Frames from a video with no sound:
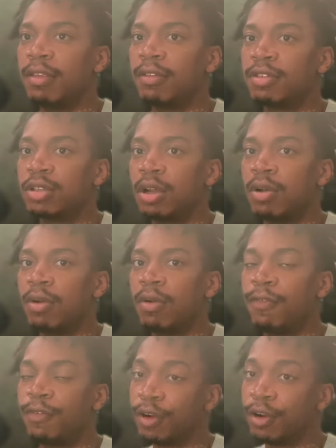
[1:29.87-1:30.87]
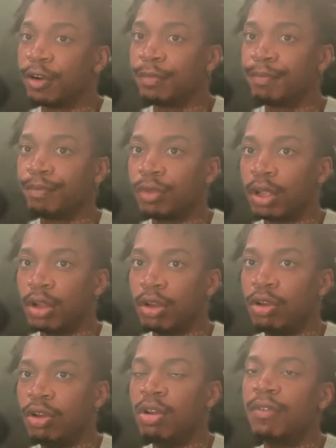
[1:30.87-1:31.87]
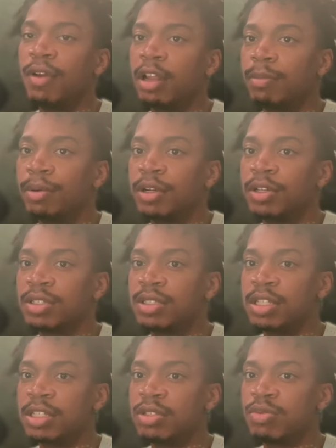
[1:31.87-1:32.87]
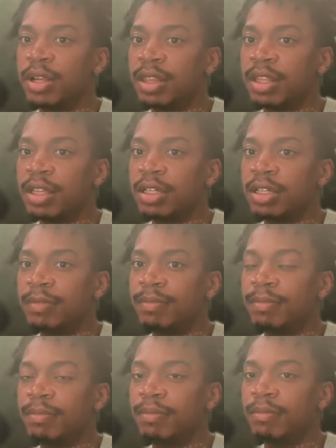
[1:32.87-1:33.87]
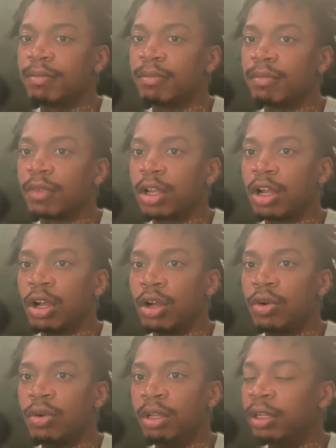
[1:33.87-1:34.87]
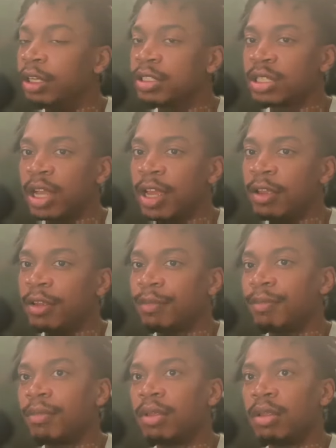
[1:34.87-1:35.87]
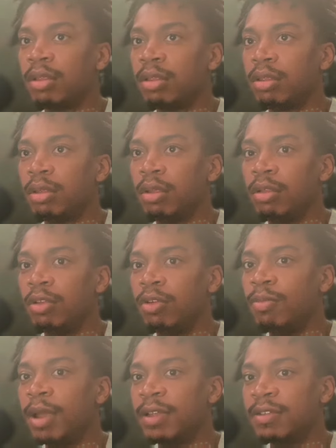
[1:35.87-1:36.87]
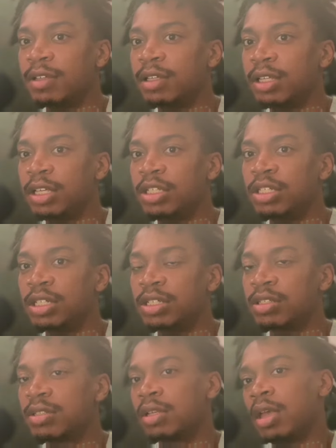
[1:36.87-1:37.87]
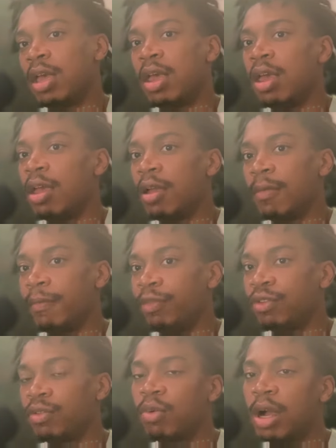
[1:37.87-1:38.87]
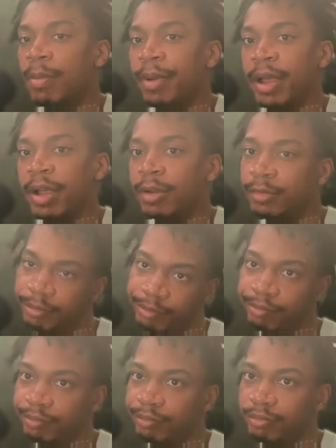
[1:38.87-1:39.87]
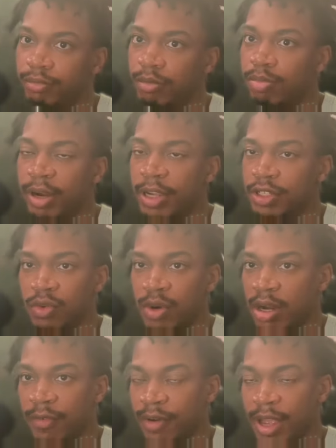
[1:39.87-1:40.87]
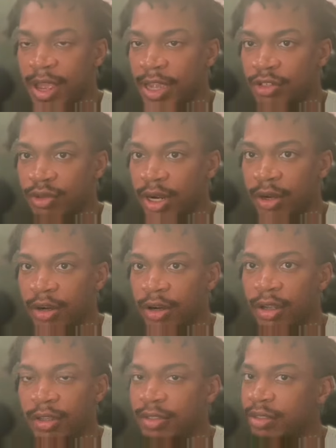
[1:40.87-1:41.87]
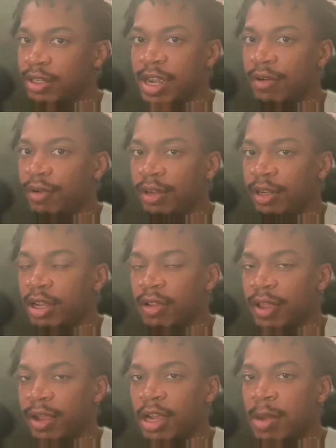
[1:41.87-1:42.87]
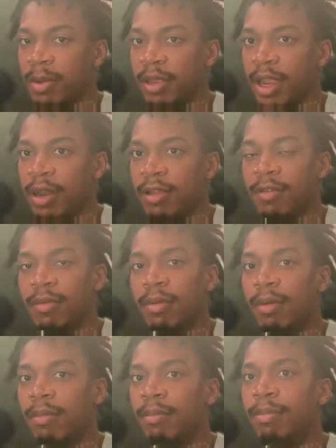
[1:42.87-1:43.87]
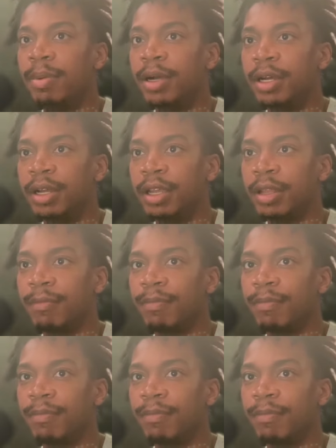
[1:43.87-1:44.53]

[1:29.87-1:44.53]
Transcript: So for new developers, this is what the code looks like. You basically just swap out BrowserRouter for HashRouter. It's not really all that complicated, but